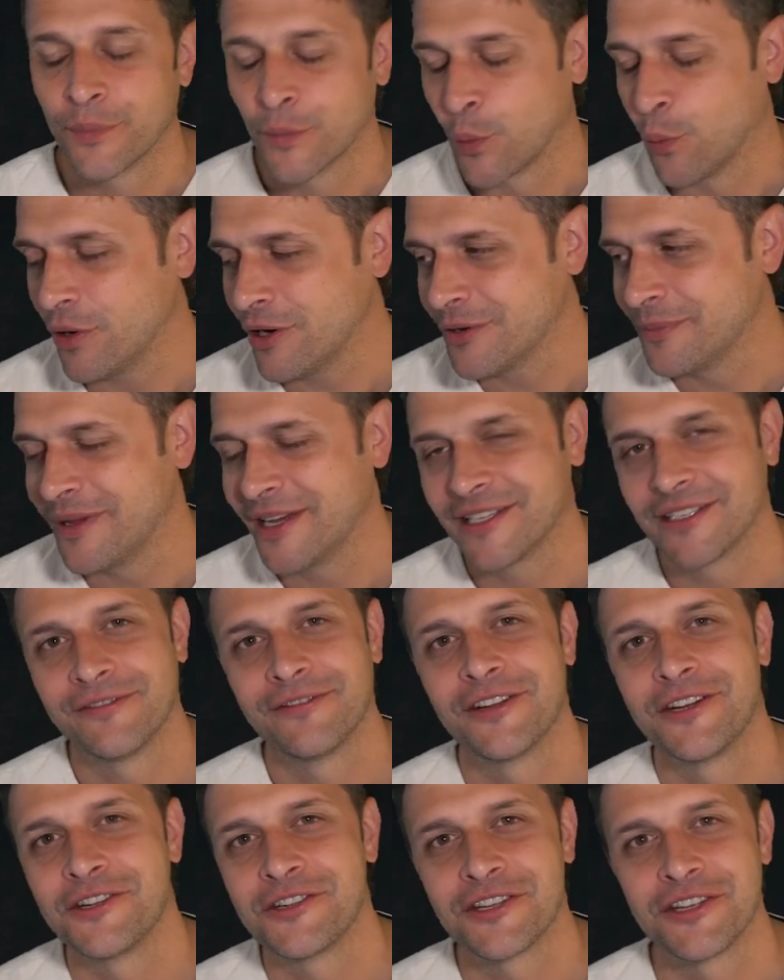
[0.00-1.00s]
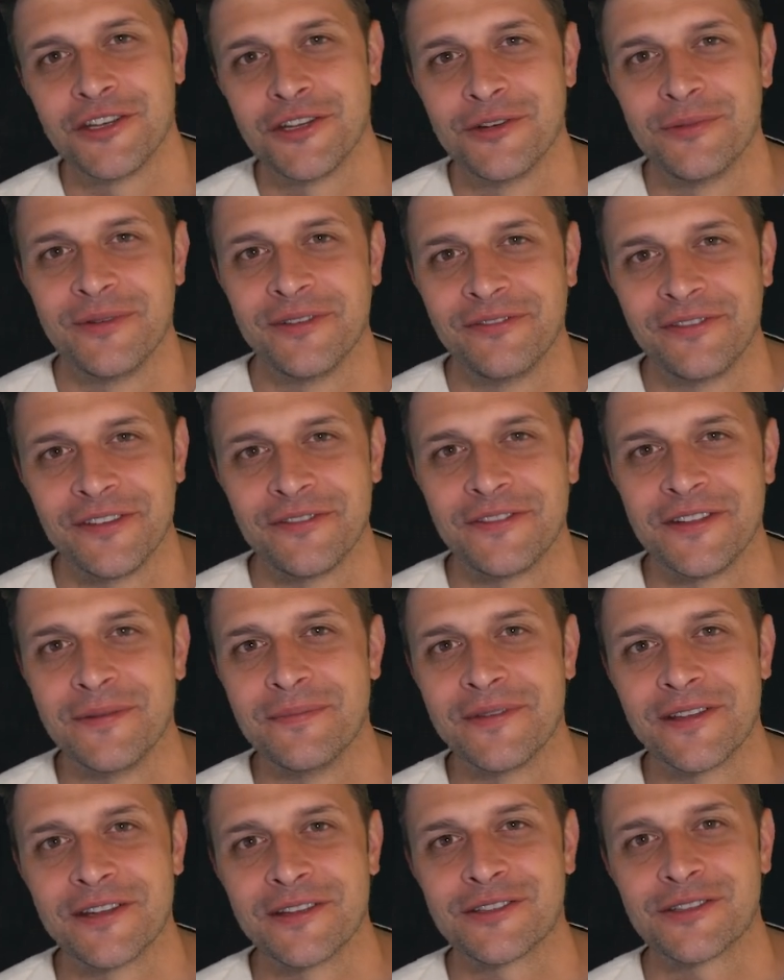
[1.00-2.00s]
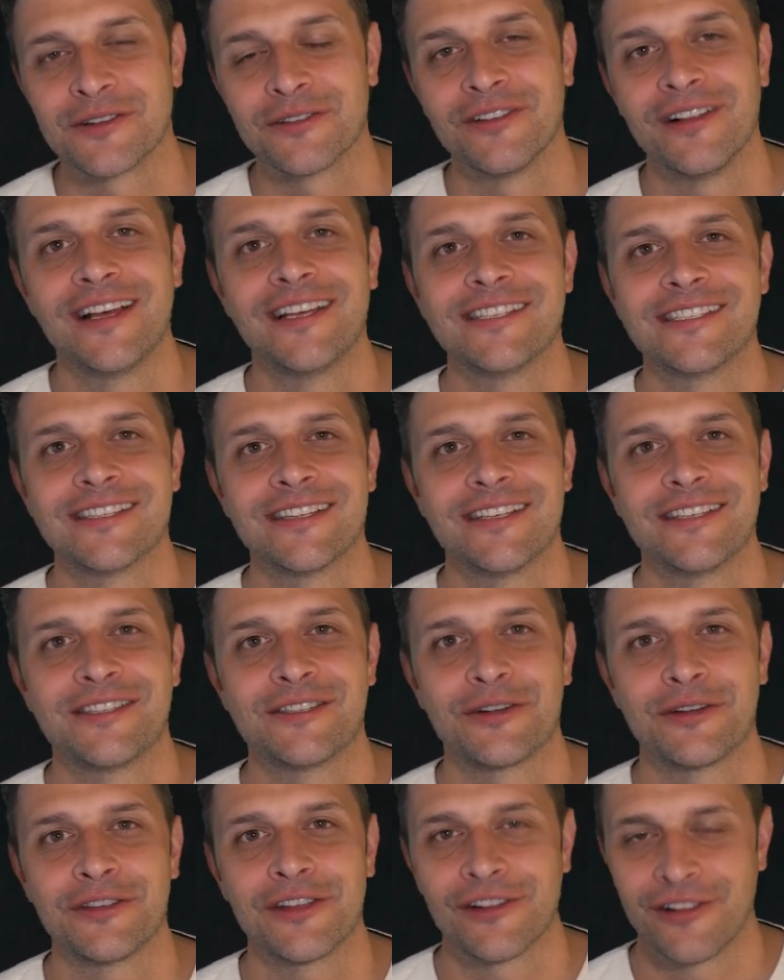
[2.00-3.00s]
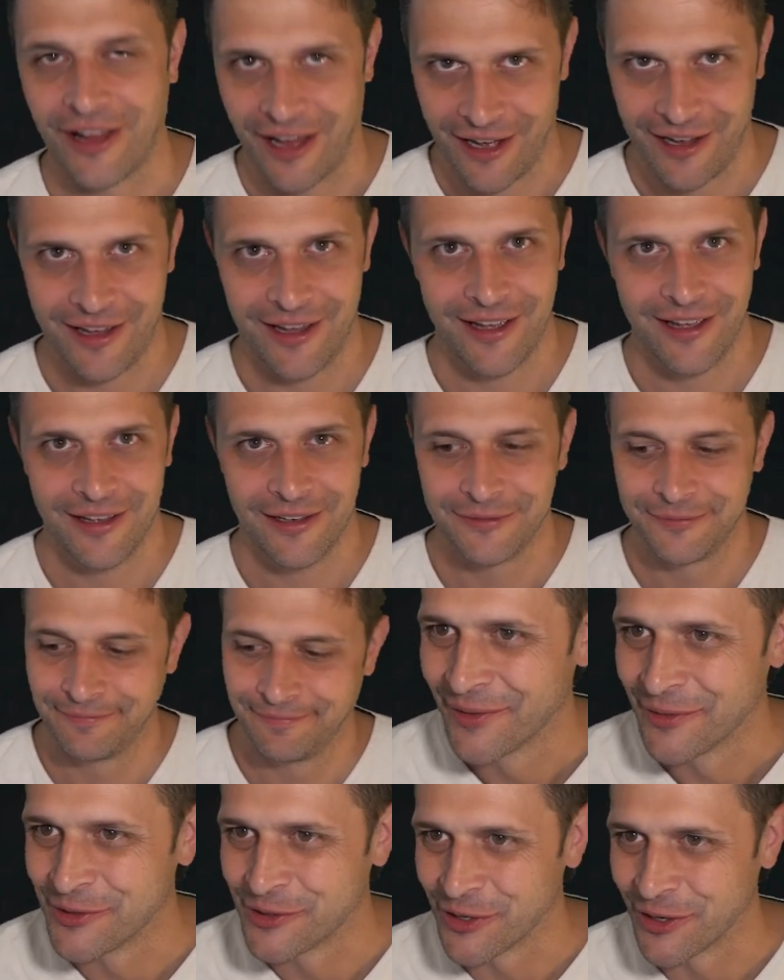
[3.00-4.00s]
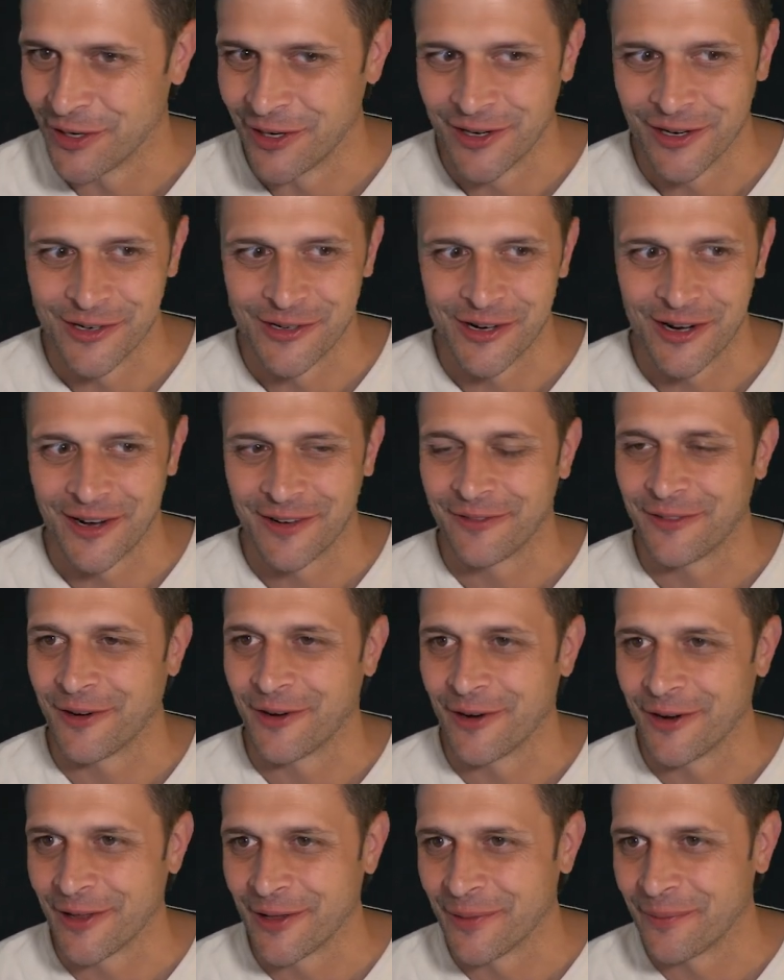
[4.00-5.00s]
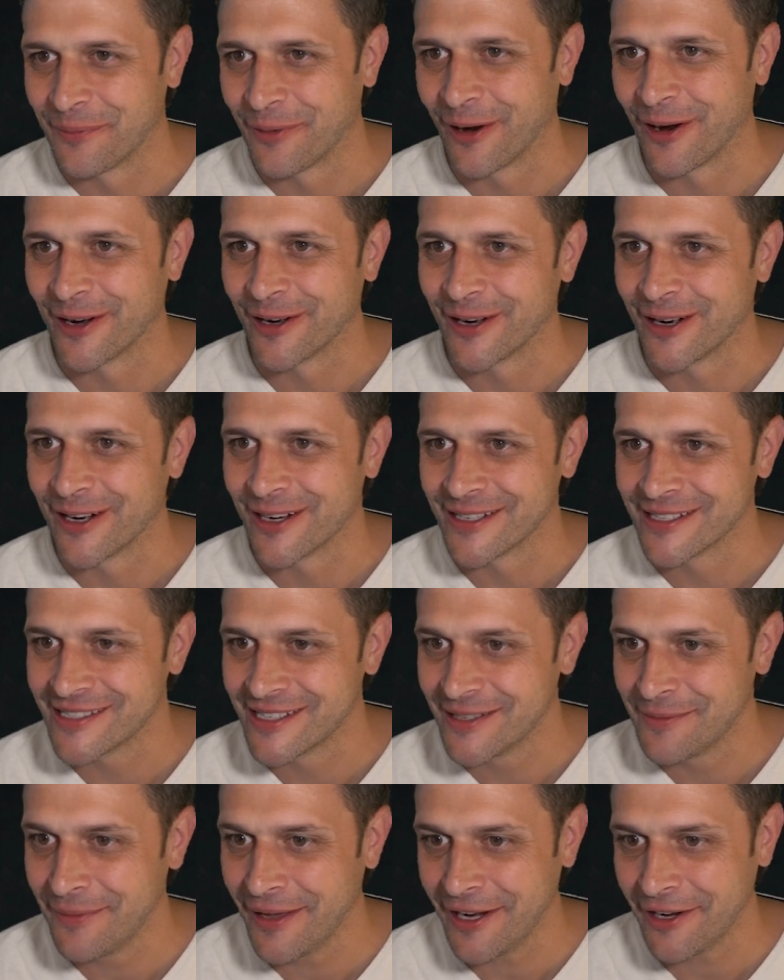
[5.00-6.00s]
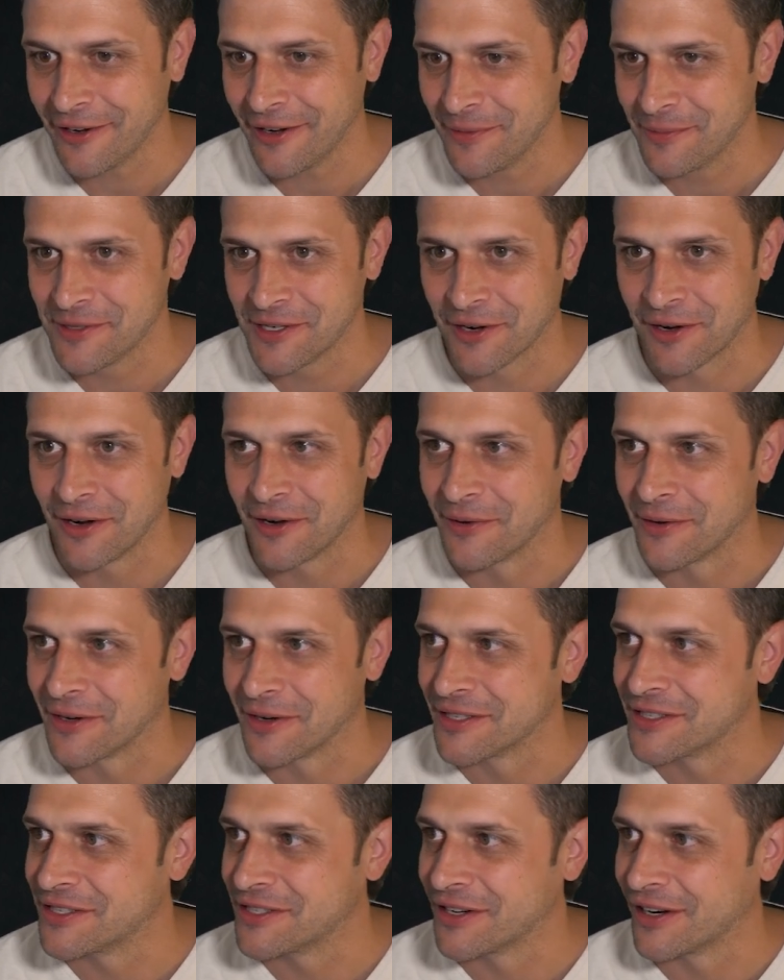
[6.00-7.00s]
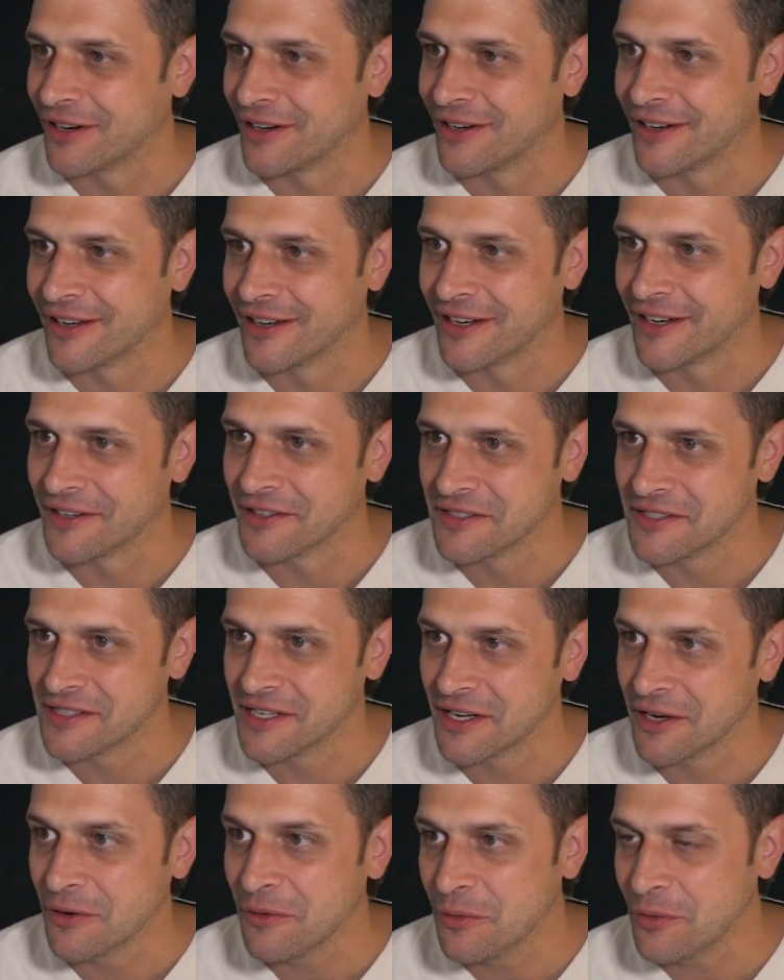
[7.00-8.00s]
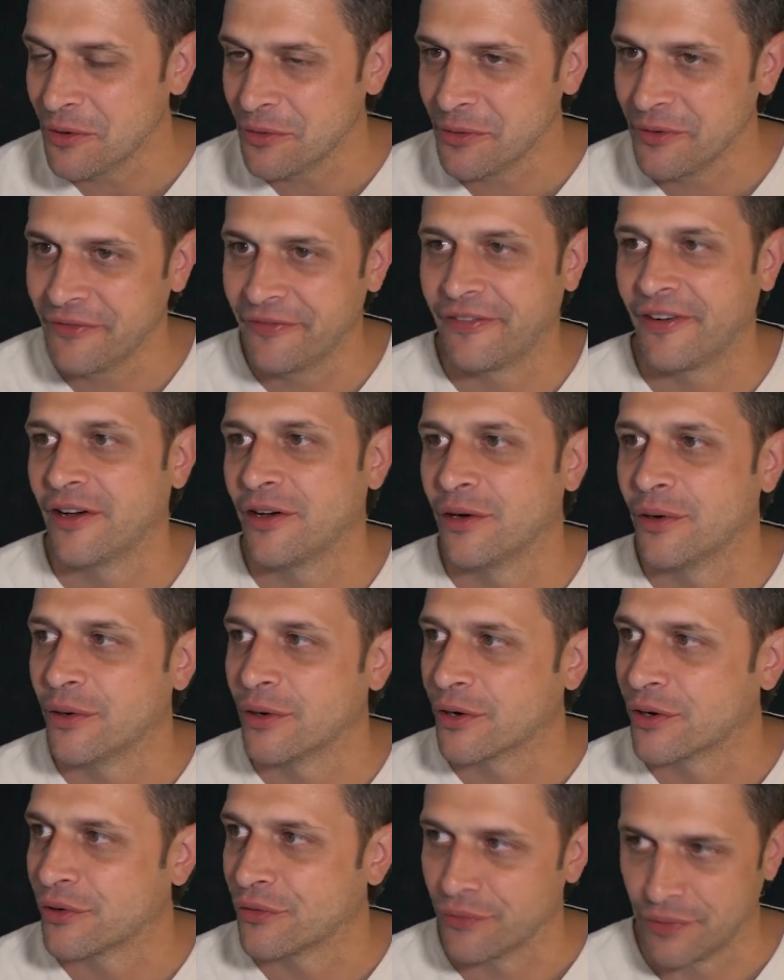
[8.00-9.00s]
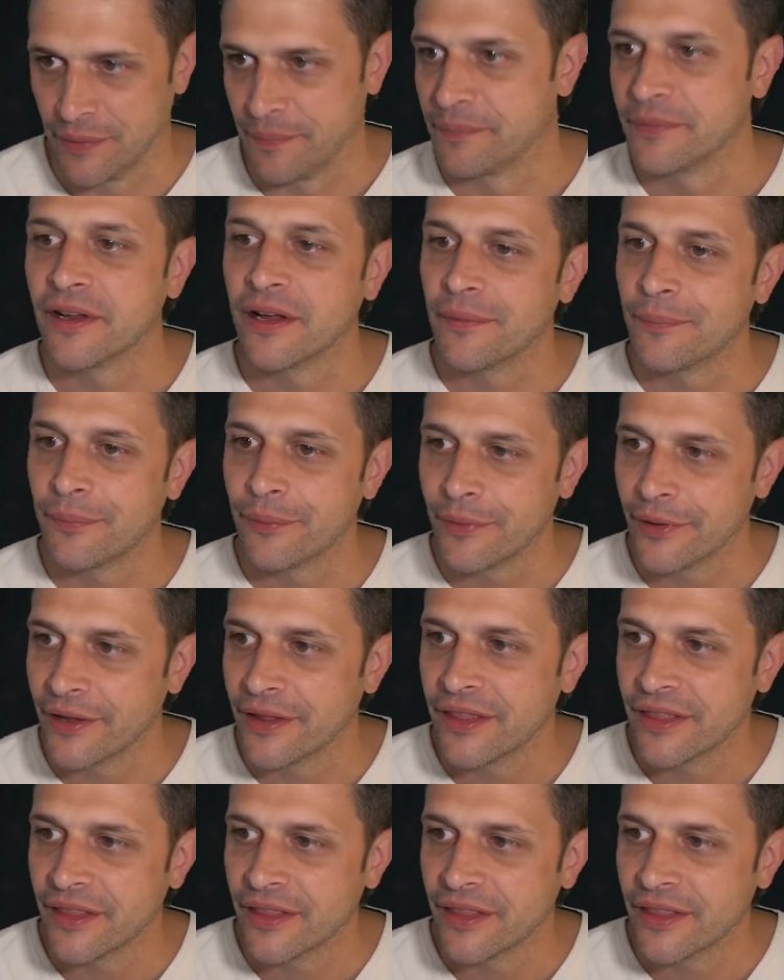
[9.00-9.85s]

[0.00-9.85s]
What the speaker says: Welcome back to Vintage Cube. In 15 minutes or less, let's start the clock. Joining a draft already in progress, and Mana Crypt's a great way to start. Now it's like, what do we follow a Crypt up with?